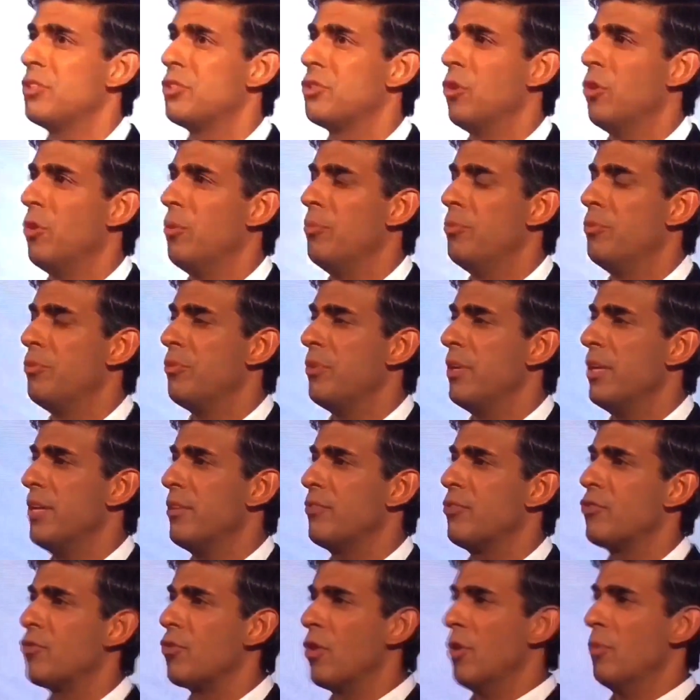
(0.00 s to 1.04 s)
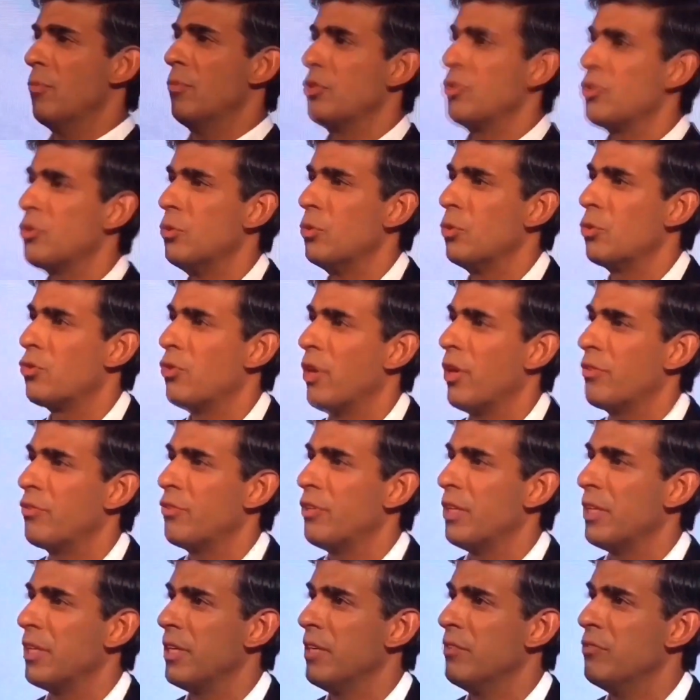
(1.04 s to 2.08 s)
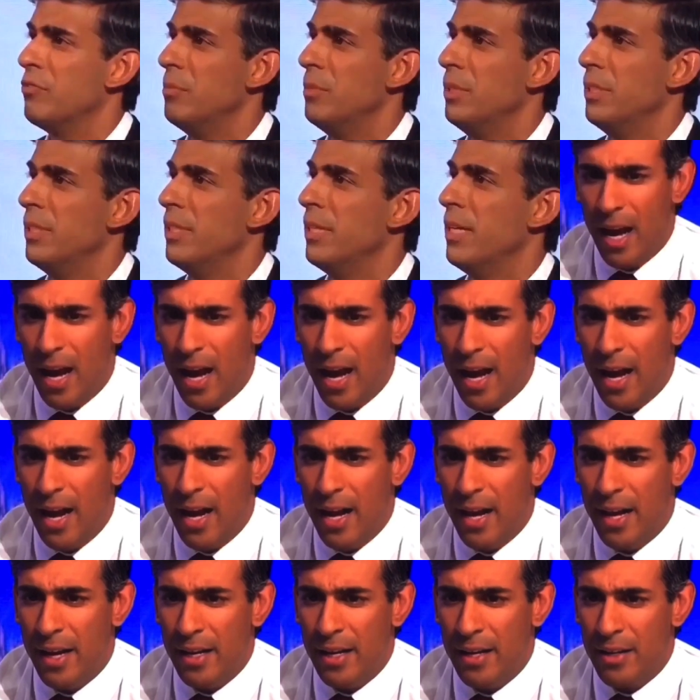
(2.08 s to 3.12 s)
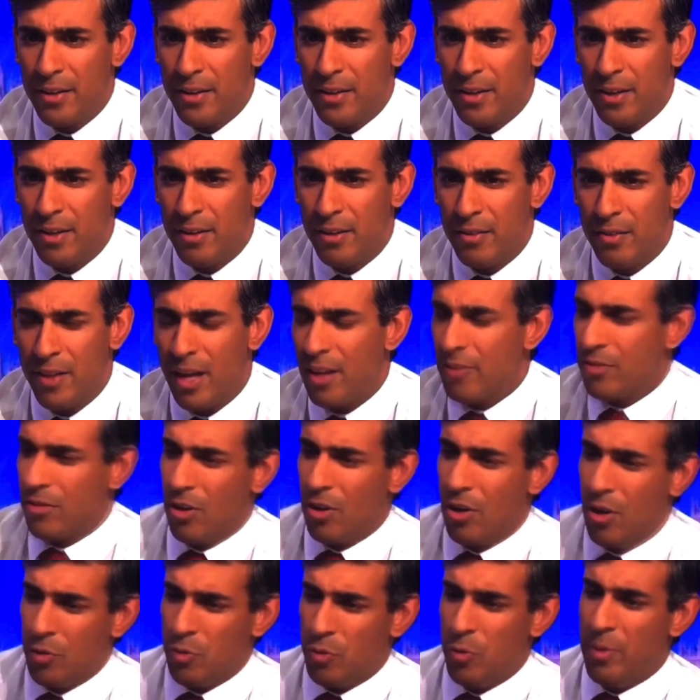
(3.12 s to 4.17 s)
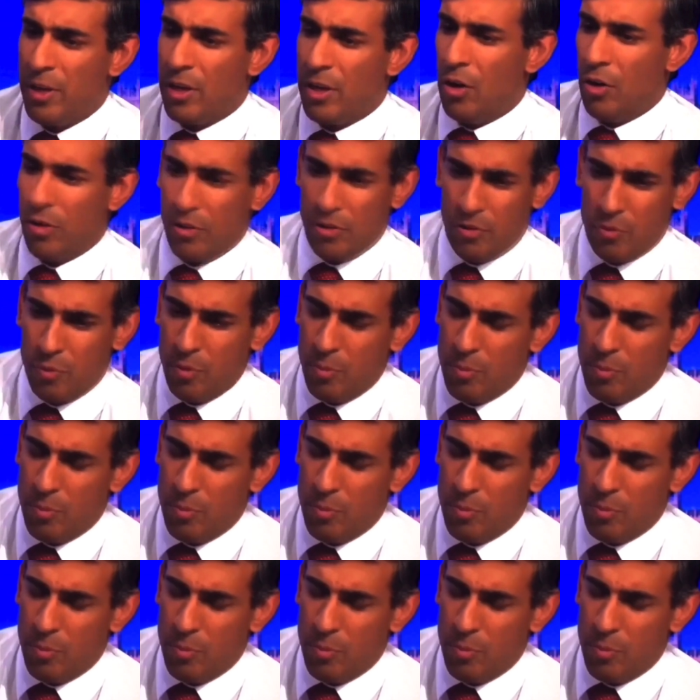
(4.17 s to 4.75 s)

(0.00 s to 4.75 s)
jobs is to try and restore trust in government. And that starts with being honest with